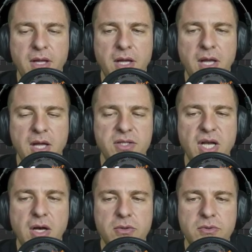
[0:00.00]
So
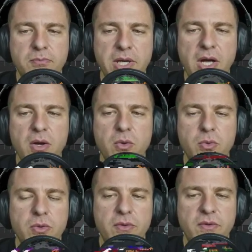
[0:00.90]
below
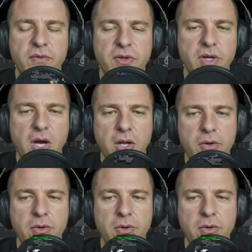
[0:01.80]
the color,